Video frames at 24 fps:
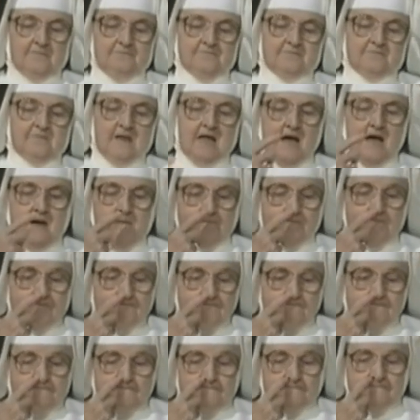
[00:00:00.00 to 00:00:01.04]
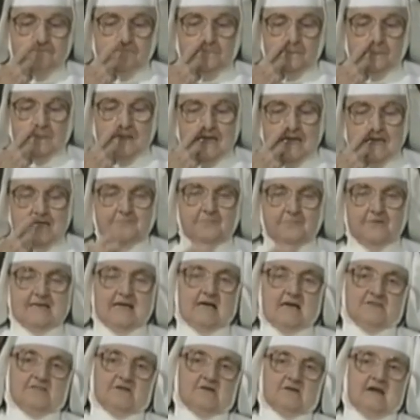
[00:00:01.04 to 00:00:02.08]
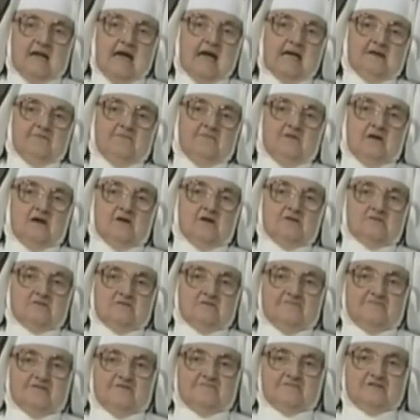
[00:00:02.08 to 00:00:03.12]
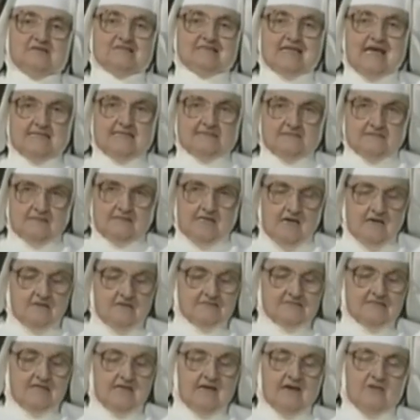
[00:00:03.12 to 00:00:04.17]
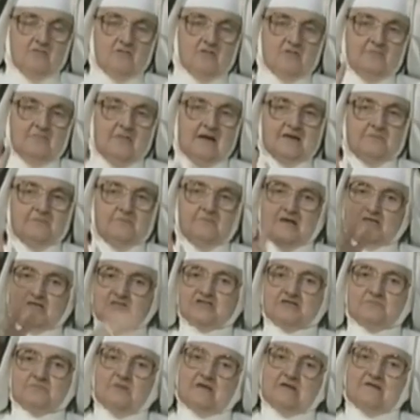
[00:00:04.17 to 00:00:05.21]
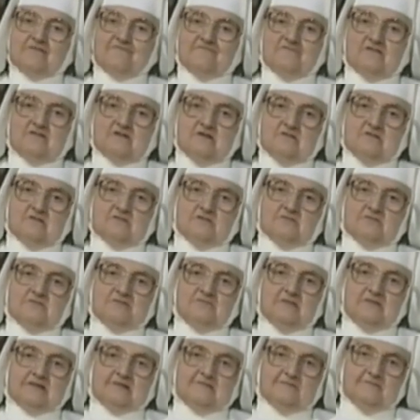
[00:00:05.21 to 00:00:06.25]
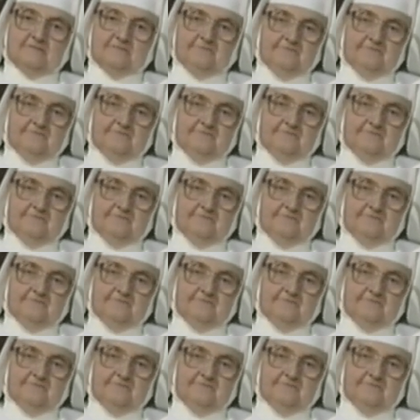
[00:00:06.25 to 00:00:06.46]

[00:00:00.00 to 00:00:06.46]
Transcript: now, anybody out there have $150,000, and I won't buy, mention money for another three months.